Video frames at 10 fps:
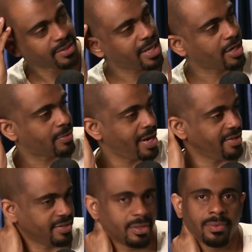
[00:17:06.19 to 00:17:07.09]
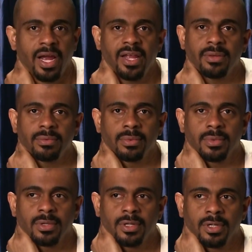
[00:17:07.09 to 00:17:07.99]
It's kind of crazy, right?
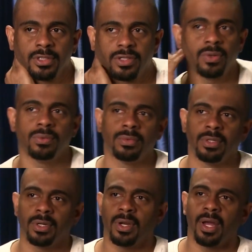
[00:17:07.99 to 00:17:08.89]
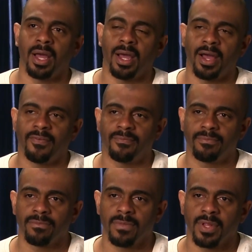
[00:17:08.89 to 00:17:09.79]
So,
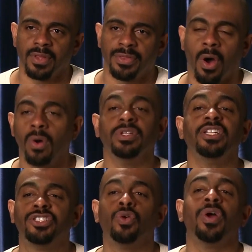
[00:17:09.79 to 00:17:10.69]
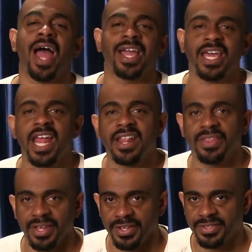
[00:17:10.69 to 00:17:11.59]
the only joy I get out
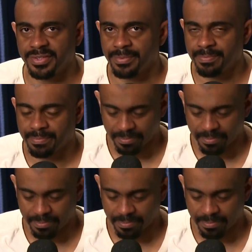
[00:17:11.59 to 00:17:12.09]
of this